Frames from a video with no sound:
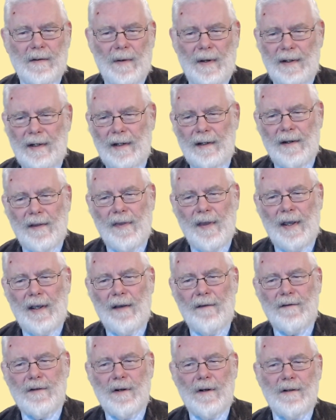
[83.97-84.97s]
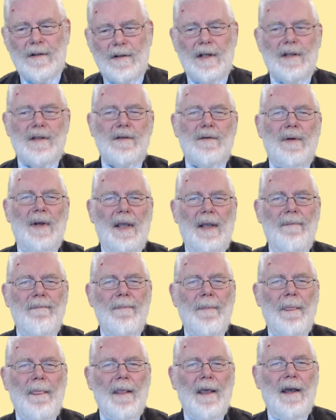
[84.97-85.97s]
So I tend to think of church history,
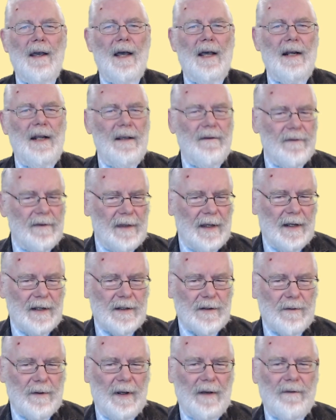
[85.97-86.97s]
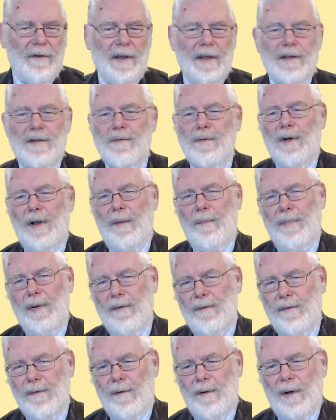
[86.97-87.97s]
and even the history of Israel
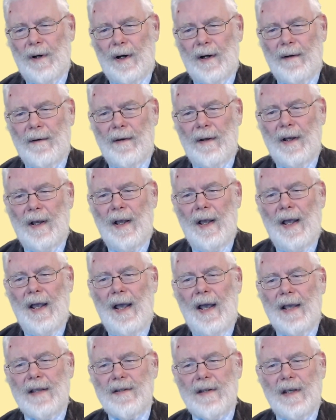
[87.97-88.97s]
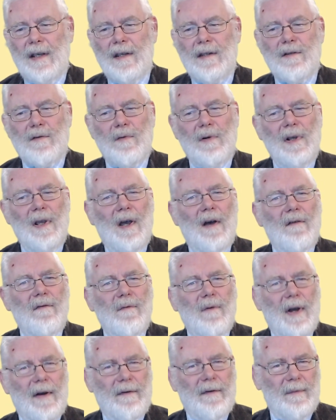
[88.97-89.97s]
before, as a history
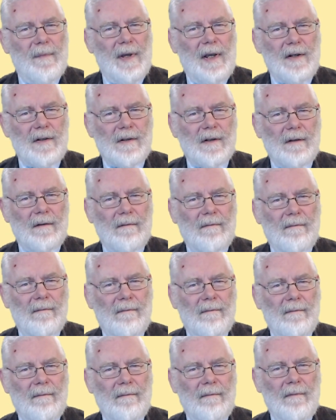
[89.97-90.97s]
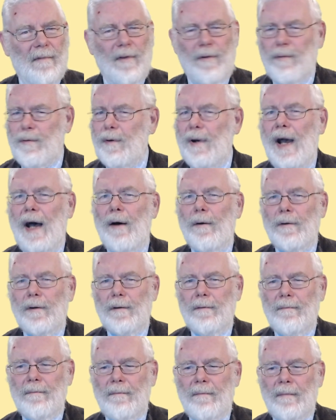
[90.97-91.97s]
of Reformation
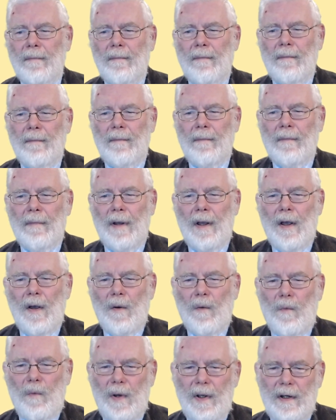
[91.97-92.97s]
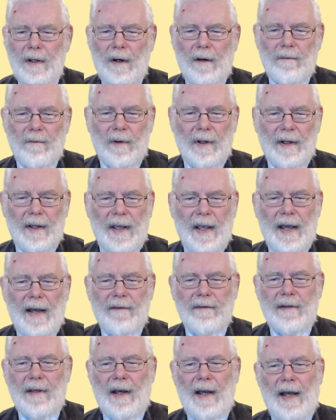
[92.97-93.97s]
throughout. We don't really
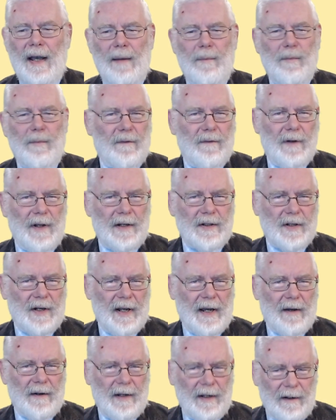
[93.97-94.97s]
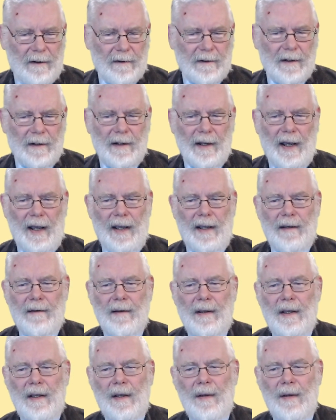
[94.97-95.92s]
have time to flesh it out here today.